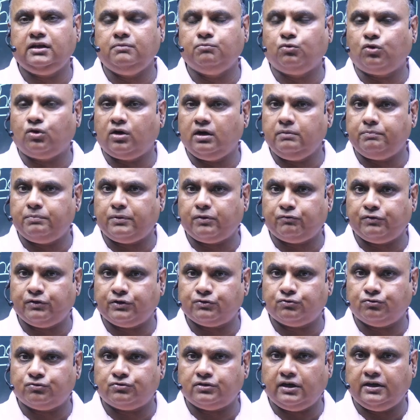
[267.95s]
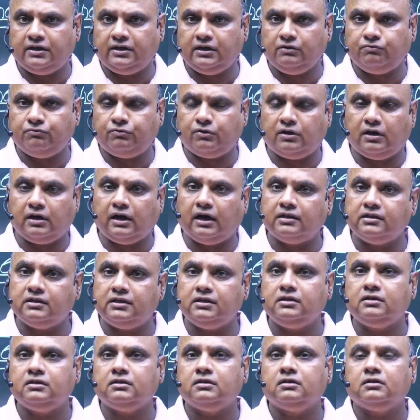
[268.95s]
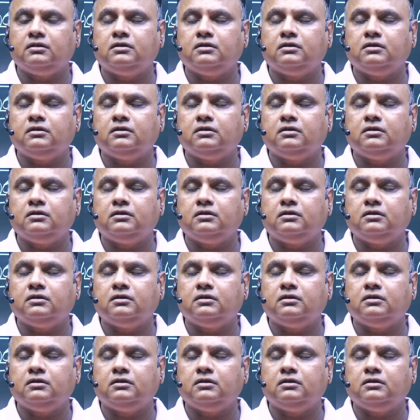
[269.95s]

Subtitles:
morally perfect society. For Gandhi,